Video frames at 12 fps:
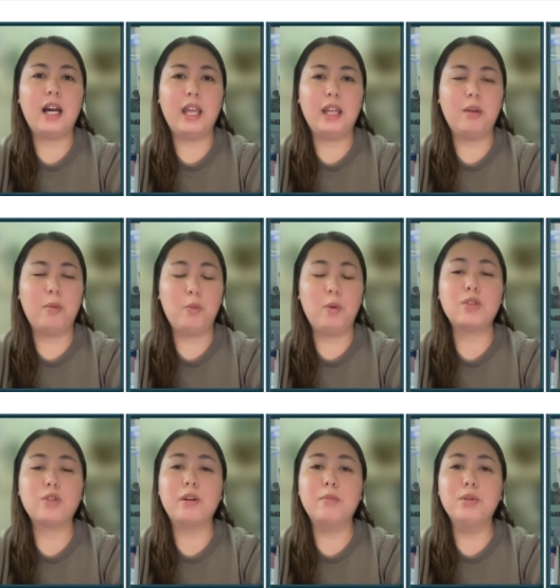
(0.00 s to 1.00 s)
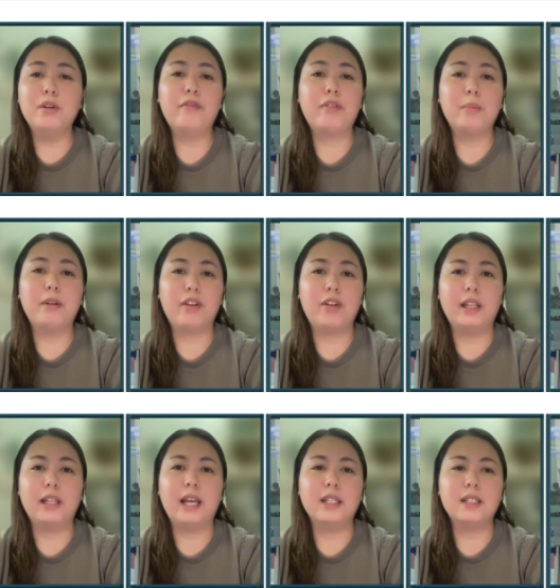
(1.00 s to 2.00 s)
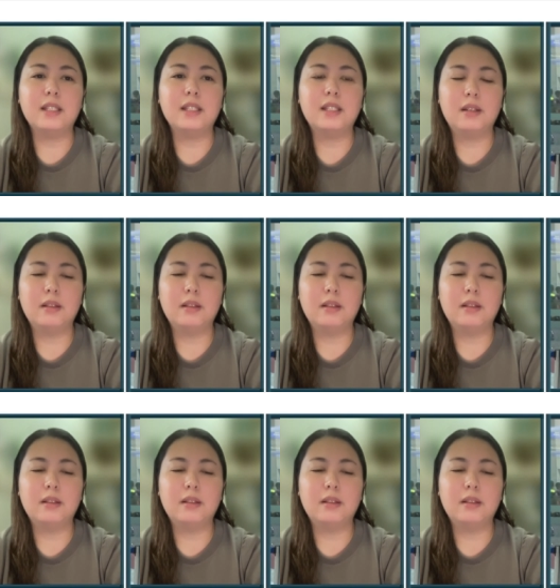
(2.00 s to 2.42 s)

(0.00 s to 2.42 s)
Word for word: and was removed from the front lines.